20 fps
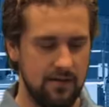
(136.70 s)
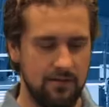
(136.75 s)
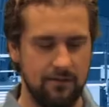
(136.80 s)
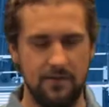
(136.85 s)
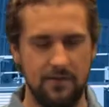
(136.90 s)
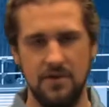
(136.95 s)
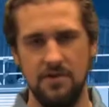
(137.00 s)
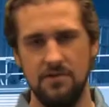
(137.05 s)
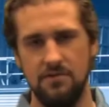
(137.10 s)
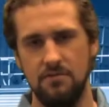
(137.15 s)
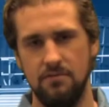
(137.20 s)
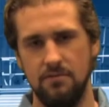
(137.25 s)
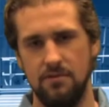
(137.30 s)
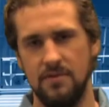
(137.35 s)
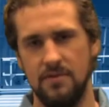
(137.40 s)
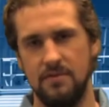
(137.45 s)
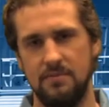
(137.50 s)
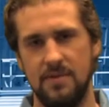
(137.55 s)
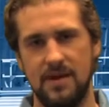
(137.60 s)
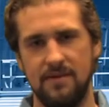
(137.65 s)
For
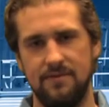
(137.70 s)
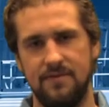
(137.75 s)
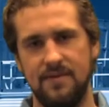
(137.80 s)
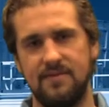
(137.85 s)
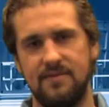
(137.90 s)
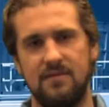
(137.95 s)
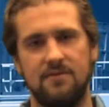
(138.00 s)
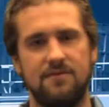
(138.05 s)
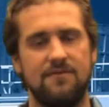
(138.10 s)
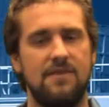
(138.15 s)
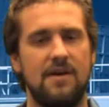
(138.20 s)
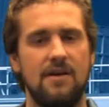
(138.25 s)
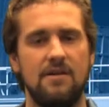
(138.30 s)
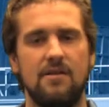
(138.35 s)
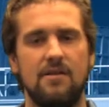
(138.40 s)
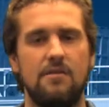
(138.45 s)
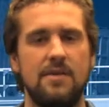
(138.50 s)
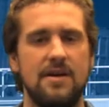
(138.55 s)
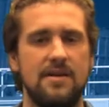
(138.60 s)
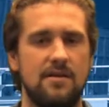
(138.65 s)
you, the benefits could
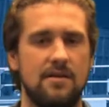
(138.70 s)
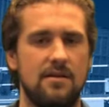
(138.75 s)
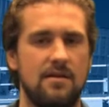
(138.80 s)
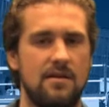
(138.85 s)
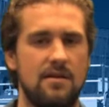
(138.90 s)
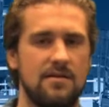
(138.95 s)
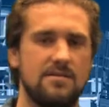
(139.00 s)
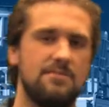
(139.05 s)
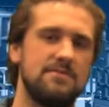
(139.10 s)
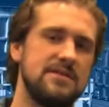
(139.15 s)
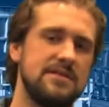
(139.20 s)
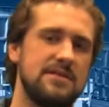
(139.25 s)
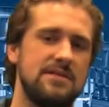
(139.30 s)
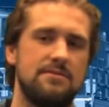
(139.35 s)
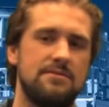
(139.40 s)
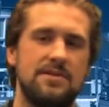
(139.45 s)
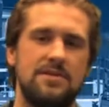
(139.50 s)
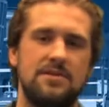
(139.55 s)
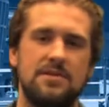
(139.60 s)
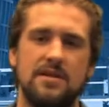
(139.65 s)
far outweigh the cost with this
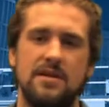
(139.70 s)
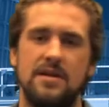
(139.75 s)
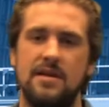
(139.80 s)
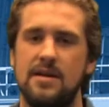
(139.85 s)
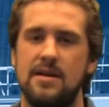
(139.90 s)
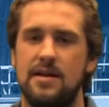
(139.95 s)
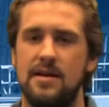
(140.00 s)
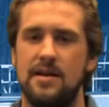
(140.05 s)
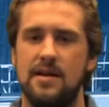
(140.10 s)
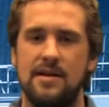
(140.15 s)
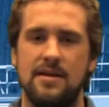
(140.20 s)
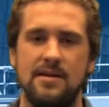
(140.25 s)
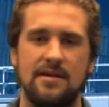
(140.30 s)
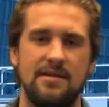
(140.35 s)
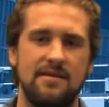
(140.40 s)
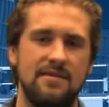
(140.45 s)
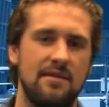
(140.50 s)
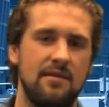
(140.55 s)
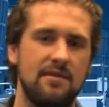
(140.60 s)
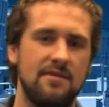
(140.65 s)
switch. And it
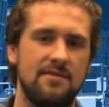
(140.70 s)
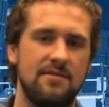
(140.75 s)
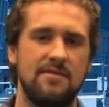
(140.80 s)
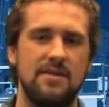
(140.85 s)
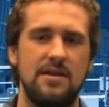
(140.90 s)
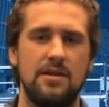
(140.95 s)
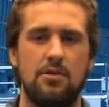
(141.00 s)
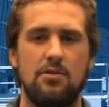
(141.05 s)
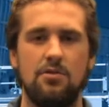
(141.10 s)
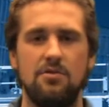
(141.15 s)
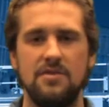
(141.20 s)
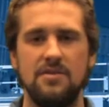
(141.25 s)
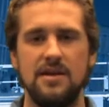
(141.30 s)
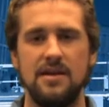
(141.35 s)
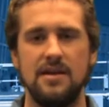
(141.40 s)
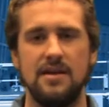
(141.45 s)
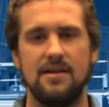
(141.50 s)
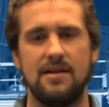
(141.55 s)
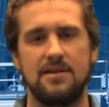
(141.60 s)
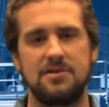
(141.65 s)
is also the
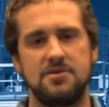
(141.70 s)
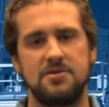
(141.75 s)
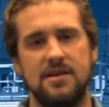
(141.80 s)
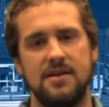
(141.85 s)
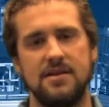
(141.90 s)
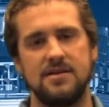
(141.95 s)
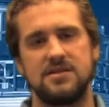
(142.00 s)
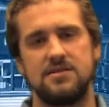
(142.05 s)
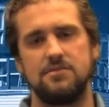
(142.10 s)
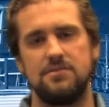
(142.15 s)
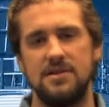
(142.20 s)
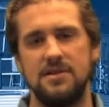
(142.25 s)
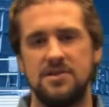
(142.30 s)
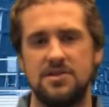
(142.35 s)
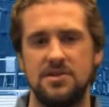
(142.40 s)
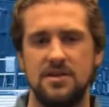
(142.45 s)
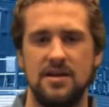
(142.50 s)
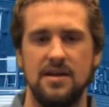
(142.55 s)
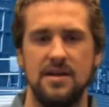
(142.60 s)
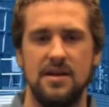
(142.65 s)
only electronic
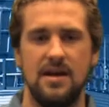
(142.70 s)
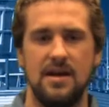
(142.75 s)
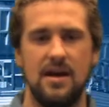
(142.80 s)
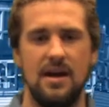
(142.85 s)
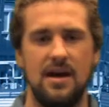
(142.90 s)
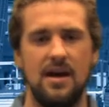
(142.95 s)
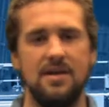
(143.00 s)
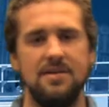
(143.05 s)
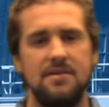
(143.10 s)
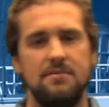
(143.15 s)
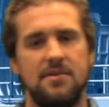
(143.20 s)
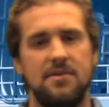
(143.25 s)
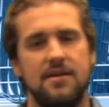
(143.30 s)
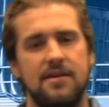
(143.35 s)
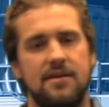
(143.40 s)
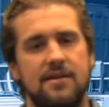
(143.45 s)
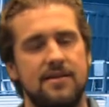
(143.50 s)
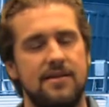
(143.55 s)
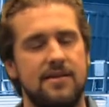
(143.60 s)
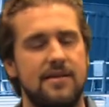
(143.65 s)
switch on the
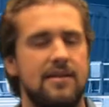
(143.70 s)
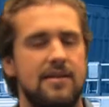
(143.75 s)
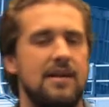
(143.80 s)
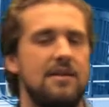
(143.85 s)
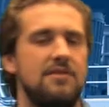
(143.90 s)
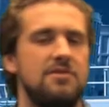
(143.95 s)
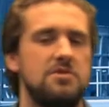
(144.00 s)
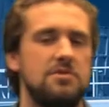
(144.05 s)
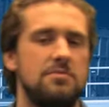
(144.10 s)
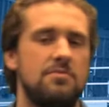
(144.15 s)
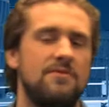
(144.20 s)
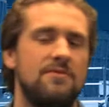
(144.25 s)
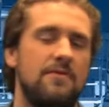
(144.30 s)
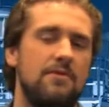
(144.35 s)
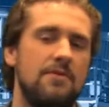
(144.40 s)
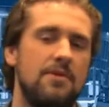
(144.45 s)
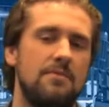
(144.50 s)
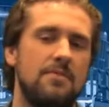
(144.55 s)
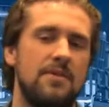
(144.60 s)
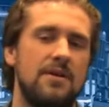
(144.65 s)
market that allows you to
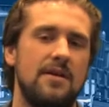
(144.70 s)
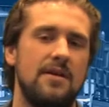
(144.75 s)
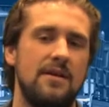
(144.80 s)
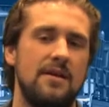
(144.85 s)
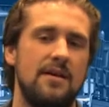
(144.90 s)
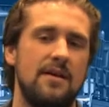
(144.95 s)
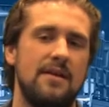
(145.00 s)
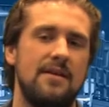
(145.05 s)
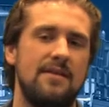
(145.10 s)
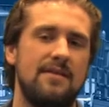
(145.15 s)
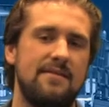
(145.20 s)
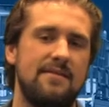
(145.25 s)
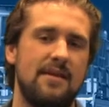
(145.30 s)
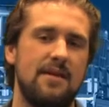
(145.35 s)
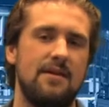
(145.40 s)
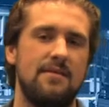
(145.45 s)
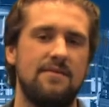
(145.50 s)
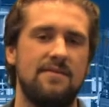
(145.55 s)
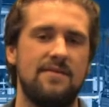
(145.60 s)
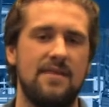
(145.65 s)
perform a
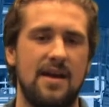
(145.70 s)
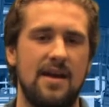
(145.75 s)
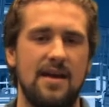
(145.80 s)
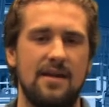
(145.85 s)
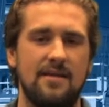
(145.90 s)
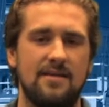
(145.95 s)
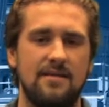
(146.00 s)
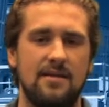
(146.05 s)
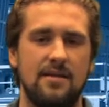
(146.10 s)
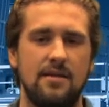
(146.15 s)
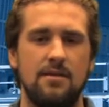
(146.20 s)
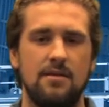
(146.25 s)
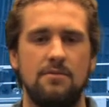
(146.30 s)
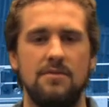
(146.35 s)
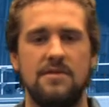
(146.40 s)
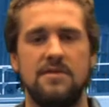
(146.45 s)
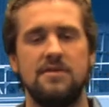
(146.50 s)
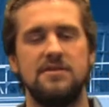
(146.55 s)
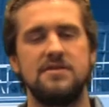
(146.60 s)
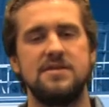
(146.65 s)
self-test
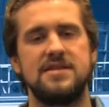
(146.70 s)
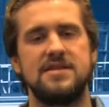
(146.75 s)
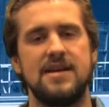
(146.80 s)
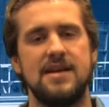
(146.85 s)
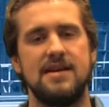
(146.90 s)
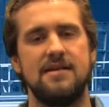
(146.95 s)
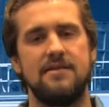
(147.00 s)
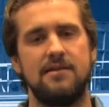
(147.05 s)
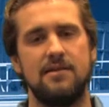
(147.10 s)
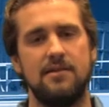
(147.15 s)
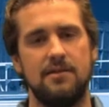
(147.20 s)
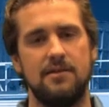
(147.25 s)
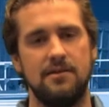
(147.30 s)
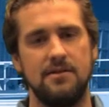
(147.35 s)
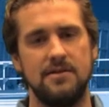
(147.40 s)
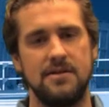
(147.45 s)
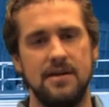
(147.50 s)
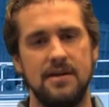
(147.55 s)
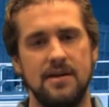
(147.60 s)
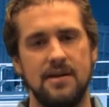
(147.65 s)
with your desired
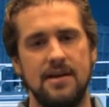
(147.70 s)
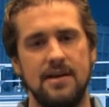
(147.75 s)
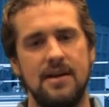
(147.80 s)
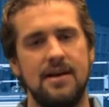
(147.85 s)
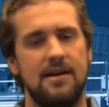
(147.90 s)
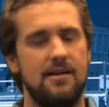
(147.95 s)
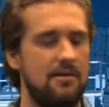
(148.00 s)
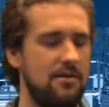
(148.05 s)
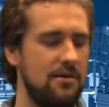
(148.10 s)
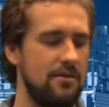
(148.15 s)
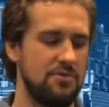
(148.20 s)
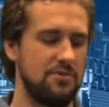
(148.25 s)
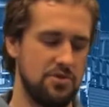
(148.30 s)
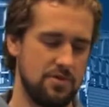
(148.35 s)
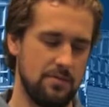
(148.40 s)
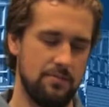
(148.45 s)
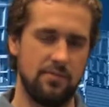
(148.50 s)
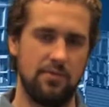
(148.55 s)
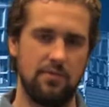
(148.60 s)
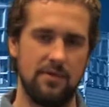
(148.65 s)
alert and alarm
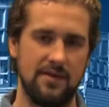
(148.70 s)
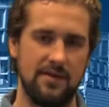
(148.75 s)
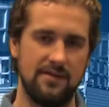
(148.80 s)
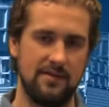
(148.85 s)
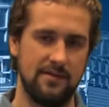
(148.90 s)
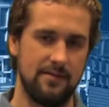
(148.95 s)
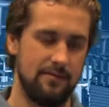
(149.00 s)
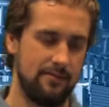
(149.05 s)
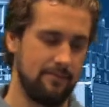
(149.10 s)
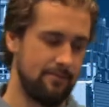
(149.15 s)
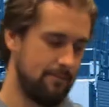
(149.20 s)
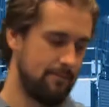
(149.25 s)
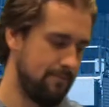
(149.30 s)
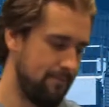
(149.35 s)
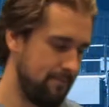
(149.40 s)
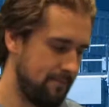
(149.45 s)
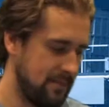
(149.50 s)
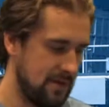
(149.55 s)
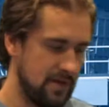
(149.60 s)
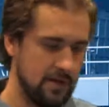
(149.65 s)
trip points.
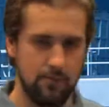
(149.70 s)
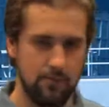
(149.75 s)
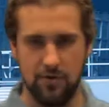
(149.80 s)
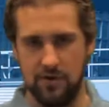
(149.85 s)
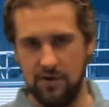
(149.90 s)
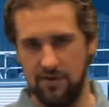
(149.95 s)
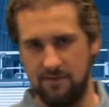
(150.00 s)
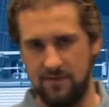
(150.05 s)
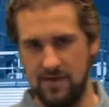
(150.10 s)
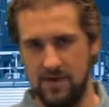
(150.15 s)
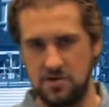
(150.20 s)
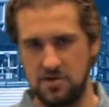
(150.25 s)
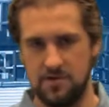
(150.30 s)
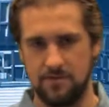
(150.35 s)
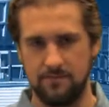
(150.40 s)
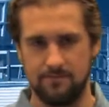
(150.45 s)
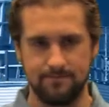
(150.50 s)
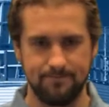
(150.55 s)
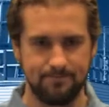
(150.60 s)
Pretty good feature.